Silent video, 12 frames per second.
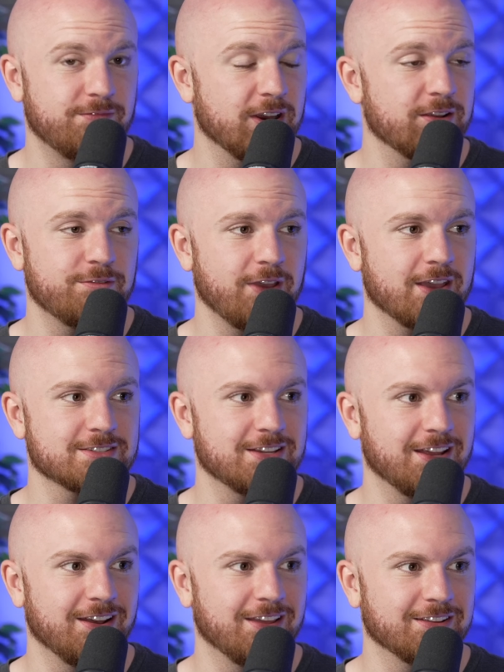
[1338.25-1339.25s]
Very
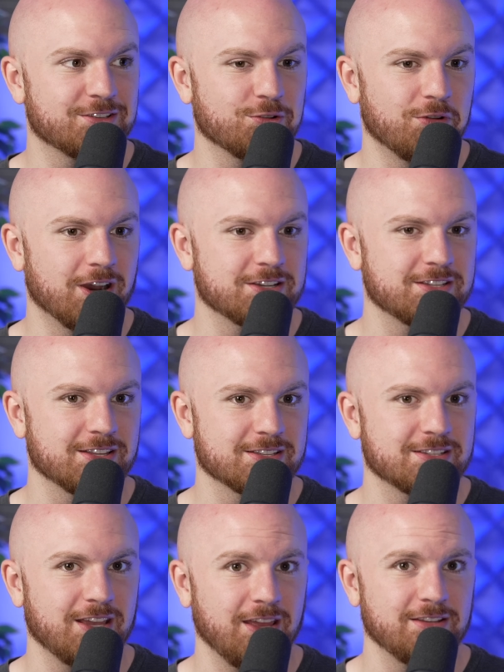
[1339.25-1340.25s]
fascinating to watch
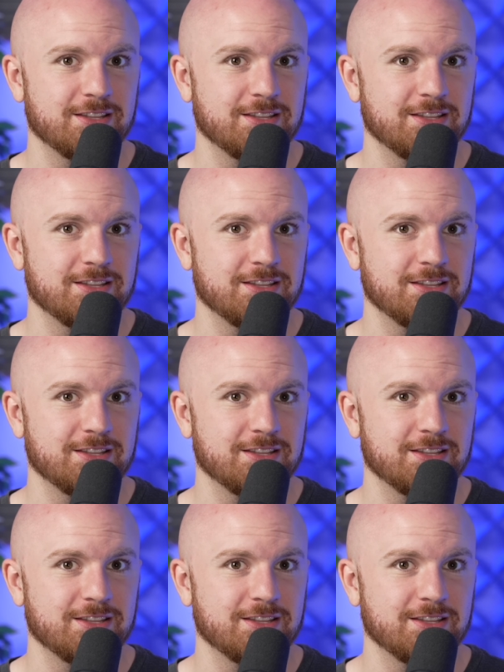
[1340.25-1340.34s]
this and